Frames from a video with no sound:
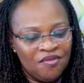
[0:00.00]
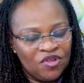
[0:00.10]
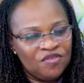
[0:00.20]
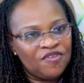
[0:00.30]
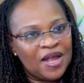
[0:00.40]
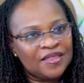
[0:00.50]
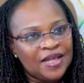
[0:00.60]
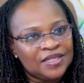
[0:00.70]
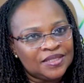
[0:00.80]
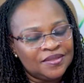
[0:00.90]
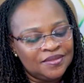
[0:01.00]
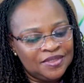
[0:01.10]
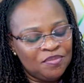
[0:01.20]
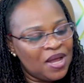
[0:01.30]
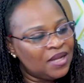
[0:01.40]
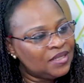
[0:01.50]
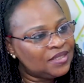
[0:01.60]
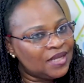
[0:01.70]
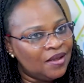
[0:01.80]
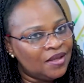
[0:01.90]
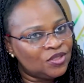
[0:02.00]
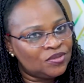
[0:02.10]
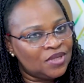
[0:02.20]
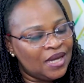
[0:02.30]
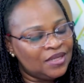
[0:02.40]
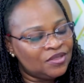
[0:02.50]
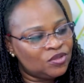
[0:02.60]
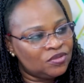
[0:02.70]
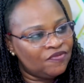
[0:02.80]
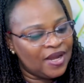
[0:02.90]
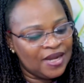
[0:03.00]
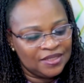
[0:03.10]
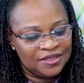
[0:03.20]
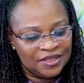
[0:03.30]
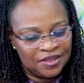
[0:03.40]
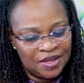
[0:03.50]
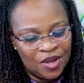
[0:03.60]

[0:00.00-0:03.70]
But the fact that demand side financing,